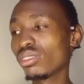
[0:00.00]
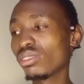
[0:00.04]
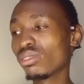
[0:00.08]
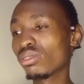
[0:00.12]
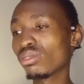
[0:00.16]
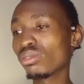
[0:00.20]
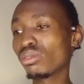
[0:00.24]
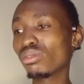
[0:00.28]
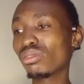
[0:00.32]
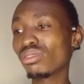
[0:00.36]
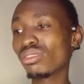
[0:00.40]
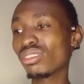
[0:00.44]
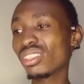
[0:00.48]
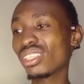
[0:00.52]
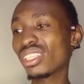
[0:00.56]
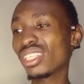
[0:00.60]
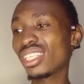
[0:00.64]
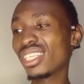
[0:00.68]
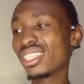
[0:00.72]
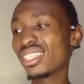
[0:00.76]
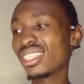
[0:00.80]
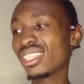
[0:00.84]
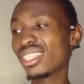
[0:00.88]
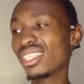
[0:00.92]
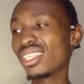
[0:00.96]
So
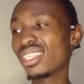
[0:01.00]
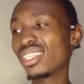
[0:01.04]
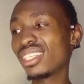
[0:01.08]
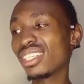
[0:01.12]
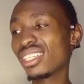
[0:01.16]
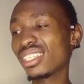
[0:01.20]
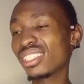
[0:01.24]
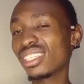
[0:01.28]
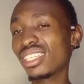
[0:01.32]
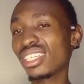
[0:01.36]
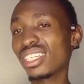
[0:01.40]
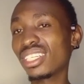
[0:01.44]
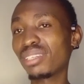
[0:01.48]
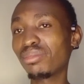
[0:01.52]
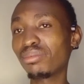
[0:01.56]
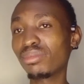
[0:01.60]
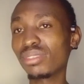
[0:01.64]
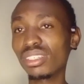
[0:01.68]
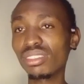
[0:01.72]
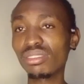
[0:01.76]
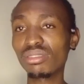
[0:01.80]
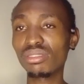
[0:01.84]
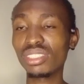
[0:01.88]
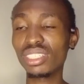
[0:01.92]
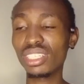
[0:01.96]
these are the things that I'm
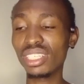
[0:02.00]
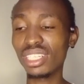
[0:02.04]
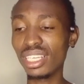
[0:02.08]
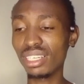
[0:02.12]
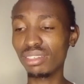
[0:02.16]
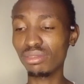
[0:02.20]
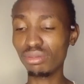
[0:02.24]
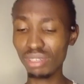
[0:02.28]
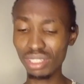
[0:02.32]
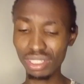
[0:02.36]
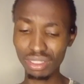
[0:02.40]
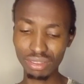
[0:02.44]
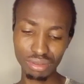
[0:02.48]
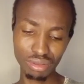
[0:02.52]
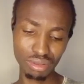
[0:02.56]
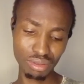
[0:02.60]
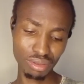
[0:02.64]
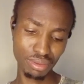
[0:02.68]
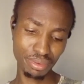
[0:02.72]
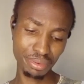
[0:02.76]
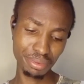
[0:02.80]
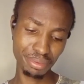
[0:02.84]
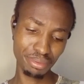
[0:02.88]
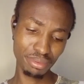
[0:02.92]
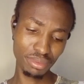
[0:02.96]
trying to say, that when you
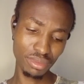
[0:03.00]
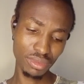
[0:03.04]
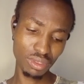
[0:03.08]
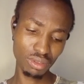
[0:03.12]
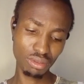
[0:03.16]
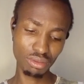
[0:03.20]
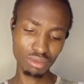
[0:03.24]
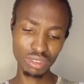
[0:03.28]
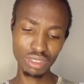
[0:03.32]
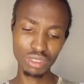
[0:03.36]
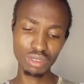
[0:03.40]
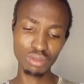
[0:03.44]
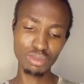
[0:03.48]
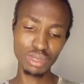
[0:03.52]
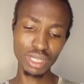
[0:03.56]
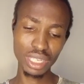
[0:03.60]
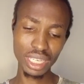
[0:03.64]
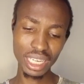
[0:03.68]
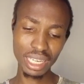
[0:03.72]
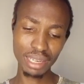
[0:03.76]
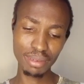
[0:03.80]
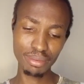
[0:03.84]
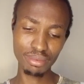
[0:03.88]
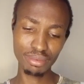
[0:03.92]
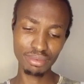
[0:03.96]

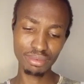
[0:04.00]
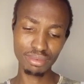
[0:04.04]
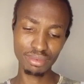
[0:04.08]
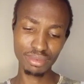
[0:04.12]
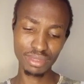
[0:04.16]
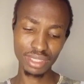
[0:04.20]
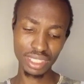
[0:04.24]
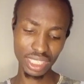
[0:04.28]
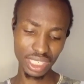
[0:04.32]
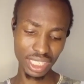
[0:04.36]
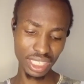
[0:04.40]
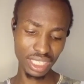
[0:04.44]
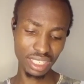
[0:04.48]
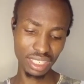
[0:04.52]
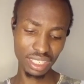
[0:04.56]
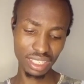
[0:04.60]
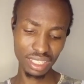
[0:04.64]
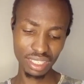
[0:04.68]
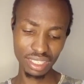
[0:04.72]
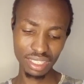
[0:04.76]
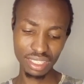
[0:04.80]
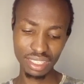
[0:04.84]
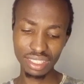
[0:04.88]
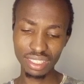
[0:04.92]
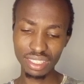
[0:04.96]
become rich,
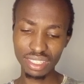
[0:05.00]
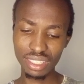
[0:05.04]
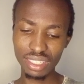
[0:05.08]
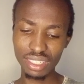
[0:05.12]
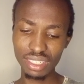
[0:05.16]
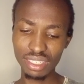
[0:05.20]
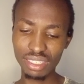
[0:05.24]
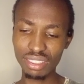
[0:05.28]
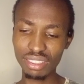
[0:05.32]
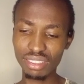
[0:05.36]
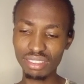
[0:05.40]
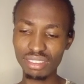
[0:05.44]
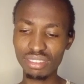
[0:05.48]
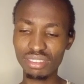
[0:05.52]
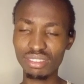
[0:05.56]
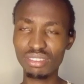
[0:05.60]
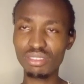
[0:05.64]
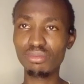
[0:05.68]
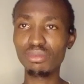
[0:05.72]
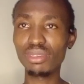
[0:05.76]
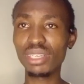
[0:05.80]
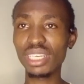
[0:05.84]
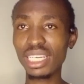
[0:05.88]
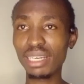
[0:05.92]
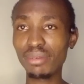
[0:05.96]

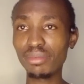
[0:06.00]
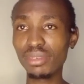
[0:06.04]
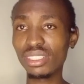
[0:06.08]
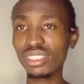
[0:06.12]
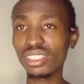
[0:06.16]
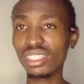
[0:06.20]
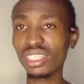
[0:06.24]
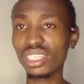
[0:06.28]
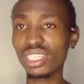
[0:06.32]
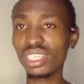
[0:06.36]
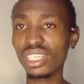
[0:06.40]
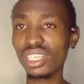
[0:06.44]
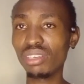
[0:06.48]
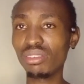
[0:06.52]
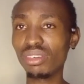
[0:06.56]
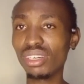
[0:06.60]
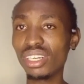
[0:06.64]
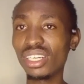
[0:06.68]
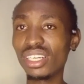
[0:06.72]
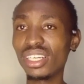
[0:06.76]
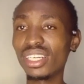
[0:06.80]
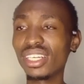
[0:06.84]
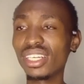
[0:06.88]
you become insecure.